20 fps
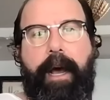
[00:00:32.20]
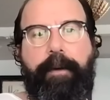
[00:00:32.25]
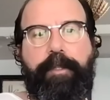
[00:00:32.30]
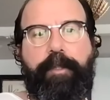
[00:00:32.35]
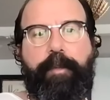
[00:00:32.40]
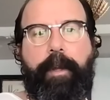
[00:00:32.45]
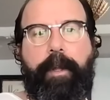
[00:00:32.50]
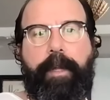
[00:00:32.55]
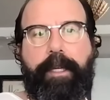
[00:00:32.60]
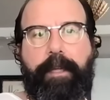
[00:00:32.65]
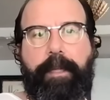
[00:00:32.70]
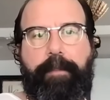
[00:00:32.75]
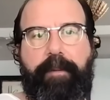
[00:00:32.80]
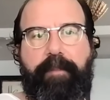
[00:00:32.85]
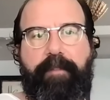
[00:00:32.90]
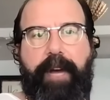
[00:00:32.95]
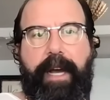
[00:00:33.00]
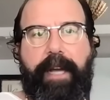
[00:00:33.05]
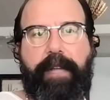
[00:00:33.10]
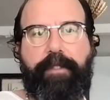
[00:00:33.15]
I was willing to
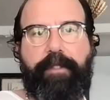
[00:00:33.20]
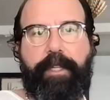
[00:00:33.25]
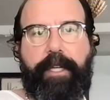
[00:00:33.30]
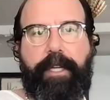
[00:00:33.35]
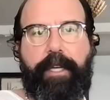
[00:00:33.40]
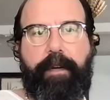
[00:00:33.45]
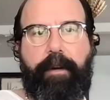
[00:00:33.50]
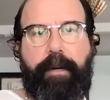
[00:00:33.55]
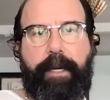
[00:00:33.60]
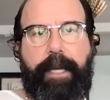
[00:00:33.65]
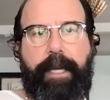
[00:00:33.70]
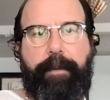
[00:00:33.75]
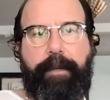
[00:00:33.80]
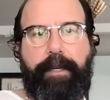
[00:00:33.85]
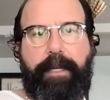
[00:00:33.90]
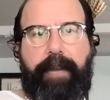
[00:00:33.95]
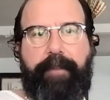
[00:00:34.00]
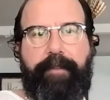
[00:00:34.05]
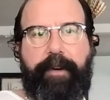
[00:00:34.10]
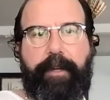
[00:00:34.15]
provide security. I
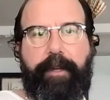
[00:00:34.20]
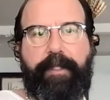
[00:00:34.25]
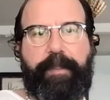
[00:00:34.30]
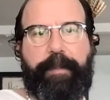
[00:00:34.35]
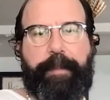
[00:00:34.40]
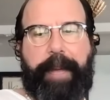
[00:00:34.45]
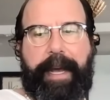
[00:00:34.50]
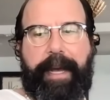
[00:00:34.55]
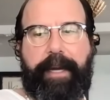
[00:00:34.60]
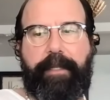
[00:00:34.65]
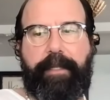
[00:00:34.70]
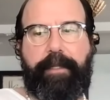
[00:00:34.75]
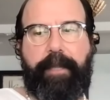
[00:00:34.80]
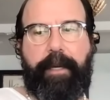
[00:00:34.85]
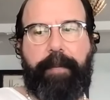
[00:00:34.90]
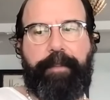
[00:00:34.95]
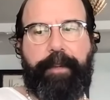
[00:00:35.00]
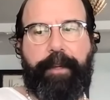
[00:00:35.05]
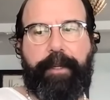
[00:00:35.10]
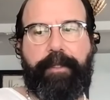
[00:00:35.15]
would never expect
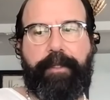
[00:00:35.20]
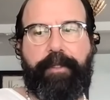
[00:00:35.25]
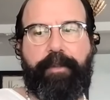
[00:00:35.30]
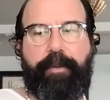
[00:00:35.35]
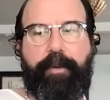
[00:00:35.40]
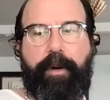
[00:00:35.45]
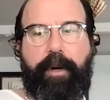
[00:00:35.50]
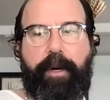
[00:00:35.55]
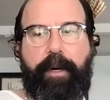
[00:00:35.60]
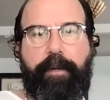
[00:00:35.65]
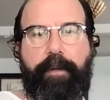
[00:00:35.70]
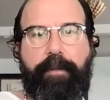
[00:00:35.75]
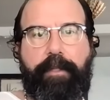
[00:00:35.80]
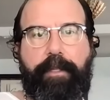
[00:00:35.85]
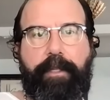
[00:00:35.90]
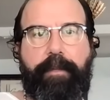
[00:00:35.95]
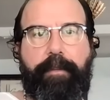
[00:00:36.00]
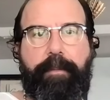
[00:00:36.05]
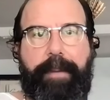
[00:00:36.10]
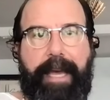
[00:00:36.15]
a bookstore
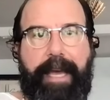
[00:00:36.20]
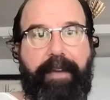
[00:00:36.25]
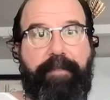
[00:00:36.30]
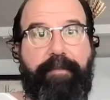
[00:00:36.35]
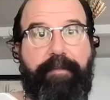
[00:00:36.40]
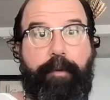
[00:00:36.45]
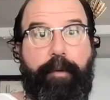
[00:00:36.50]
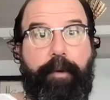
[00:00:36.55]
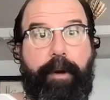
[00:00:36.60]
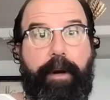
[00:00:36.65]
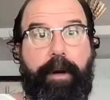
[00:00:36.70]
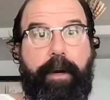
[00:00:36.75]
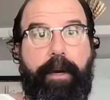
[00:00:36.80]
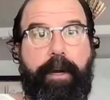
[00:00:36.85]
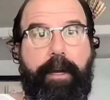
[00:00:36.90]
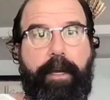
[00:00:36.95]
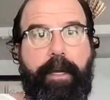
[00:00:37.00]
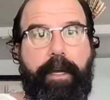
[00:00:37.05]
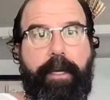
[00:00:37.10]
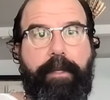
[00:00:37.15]
to pay
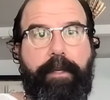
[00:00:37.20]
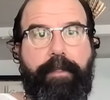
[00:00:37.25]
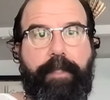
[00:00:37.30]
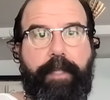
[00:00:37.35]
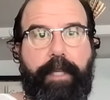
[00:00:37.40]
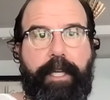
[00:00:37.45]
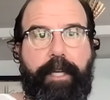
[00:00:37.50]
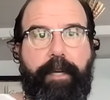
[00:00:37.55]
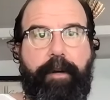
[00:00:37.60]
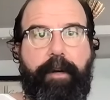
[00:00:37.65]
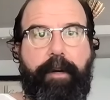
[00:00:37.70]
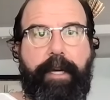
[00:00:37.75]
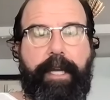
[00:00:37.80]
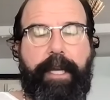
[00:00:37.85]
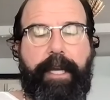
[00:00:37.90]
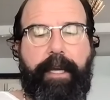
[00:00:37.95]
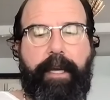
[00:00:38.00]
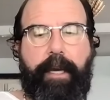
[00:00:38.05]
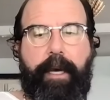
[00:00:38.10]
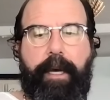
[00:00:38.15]
for
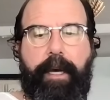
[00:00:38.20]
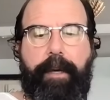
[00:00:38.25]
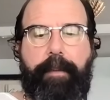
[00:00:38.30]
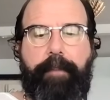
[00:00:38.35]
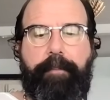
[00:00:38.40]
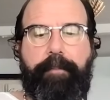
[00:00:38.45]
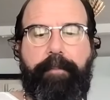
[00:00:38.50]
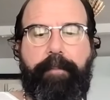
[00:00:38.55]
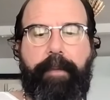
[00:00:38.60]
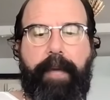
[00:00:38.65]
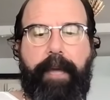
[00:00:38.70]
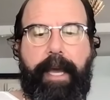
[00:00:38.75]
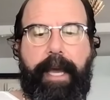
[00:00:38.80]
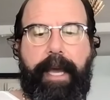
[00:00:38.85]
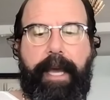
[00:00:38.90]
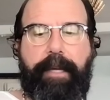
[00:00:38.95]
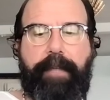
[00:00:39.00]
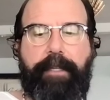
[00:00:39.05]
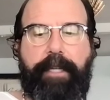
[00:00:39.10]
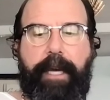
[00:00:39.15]
security. Um,
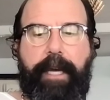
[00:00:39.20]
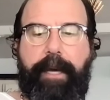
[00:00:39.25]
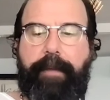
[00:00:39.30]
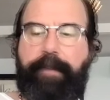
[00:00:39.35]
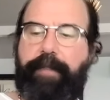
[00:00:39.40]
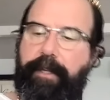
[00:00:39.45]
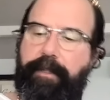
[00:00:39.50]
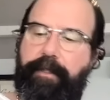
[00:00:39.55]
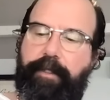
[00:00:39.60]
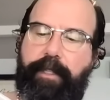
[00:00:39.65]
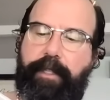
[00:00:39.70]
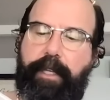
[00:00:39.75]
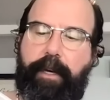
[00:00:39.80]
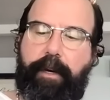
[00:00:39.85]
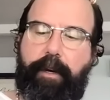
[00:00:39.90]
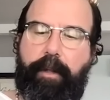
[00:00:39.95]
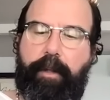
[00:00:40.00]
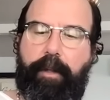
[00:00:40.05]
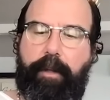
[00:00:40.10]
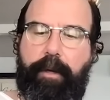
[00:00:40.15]
and uh, they
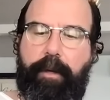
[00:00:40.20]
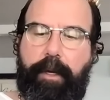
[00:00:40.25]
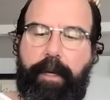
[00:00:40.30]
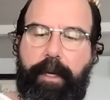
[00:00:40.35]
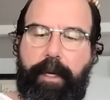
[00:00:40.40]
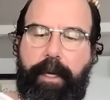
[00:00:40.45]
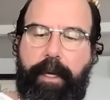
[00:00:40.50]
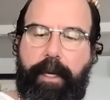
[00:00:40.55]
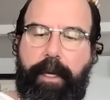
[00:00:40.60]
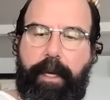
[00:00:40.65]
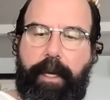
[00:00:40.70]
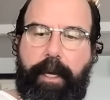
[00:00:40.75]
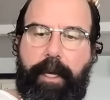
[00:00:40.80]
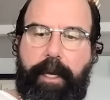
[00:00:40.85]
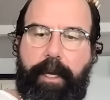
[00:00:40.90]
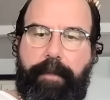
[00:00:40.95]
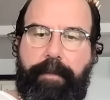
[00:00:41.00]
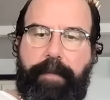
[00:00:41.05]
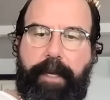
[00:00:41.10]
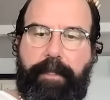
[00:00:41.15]
still
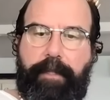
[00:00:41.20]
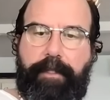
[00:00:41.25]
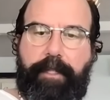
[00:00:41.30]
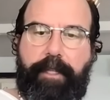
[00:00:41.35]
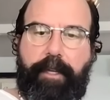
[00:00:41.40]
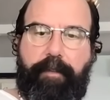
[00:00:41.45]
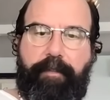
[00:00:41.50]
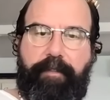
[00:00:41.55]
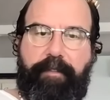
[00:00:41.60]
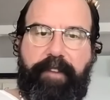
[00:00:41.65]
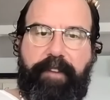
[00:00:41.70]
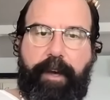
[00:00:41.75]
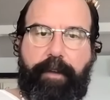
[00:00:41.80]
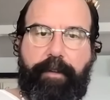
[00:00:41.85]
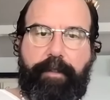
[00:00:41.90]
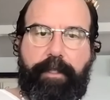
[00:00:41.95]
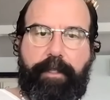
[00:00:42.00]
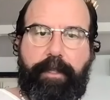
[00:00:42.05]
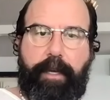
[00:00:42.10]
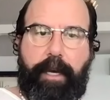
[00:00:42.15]
they still
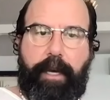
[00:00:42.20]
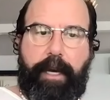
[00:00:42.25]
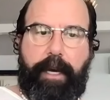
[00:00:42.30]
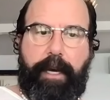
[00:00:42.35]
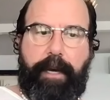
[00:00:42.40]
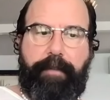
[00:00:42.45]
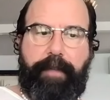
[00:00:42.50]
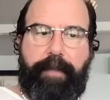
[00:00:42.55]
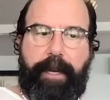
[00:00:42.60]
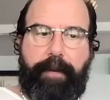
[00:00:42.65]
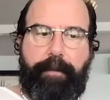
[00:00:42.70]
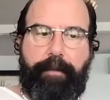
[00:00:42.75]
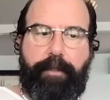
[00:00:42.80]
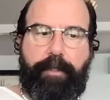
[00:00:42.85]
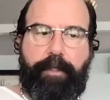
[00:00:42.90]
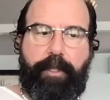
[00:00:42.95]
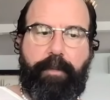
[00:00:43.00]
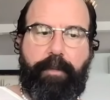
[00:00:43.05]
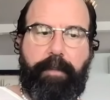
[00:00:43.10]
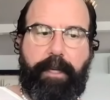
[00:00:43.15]
felt uh, that it
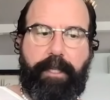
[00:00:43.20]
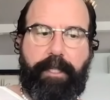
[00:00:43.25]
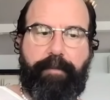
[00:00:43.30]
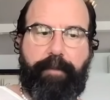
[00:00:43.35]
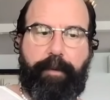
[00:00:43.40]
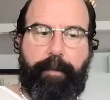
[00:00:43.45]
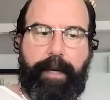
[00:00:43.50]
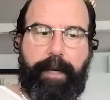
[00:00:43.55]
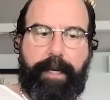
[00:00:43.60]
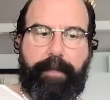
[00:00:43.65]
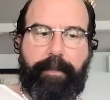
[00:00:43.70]
was too much of a